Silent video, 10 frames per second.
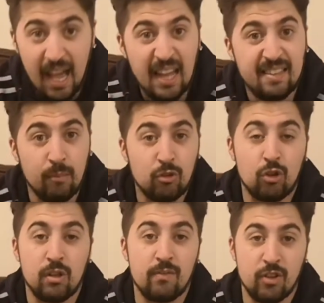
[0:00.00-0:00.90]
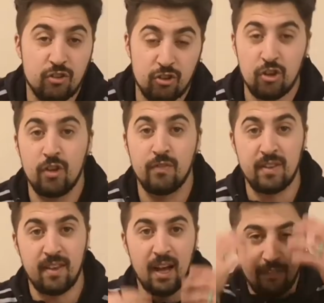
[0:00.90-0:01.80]
and you tell them to colour in the shirt, the
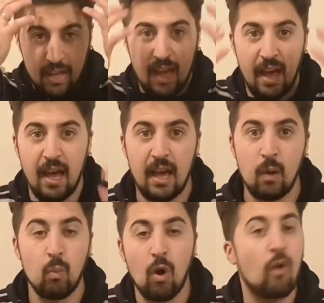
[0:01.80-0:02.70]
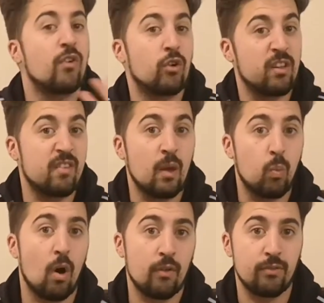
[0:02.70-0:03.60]
tie, the hair, and what other colours they
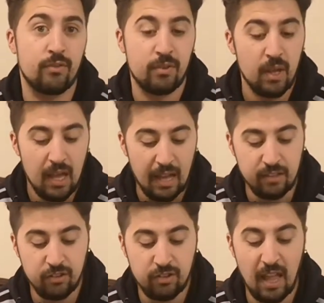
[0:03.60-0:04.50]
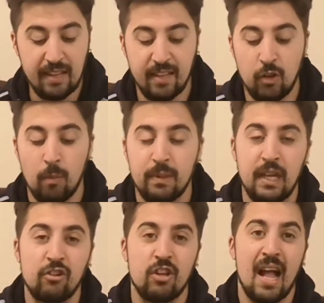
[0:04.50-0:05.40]
want, and they take your
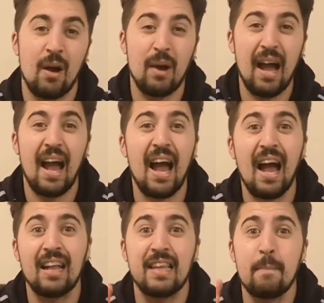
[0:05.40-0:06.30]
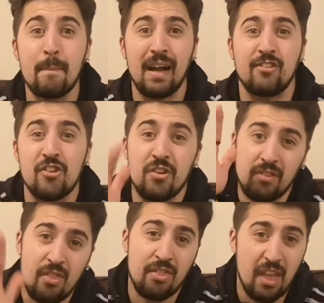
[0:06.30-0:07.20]
prediction out, and it matches
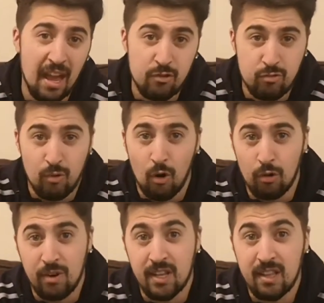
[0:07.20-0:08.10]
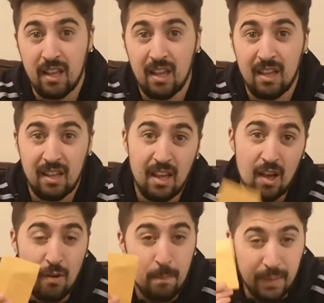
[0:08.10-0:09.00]
their drawing.
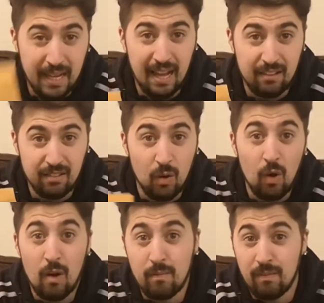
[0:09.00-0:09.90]
Picasso,